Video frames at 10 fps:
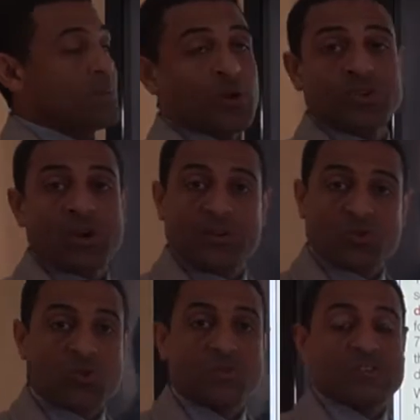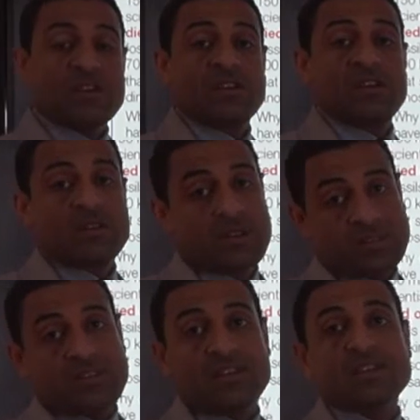about dinosaurs.
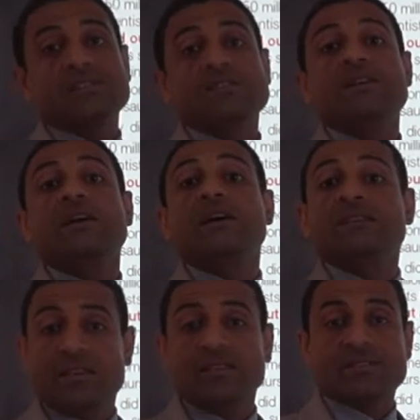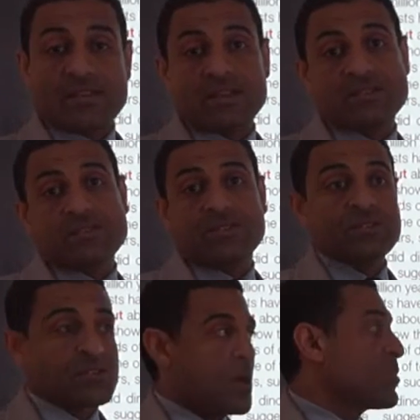This text tells
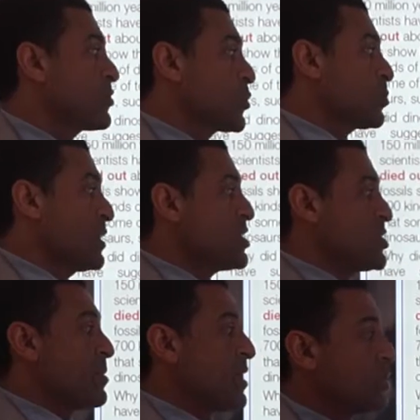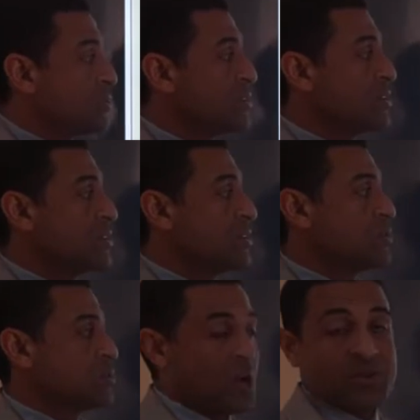us some information
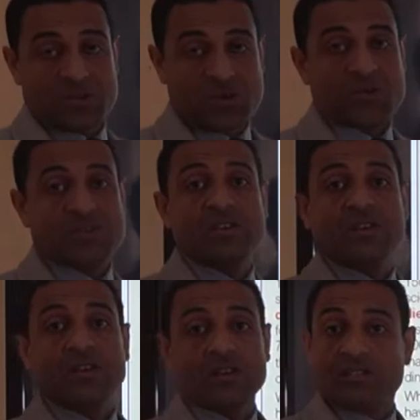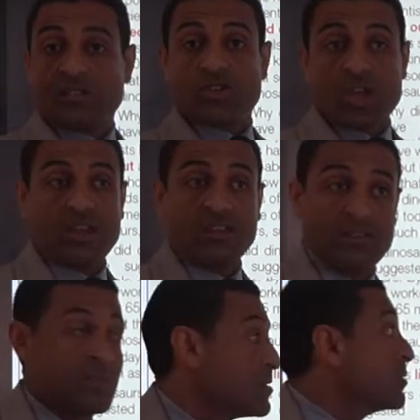about dinosaurs. Let's check
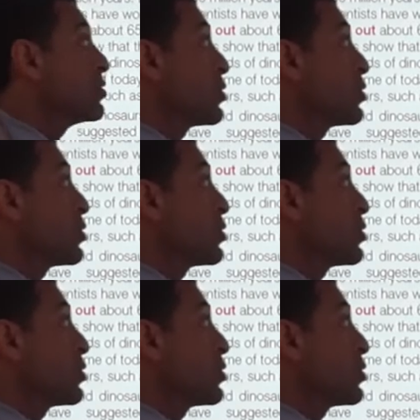it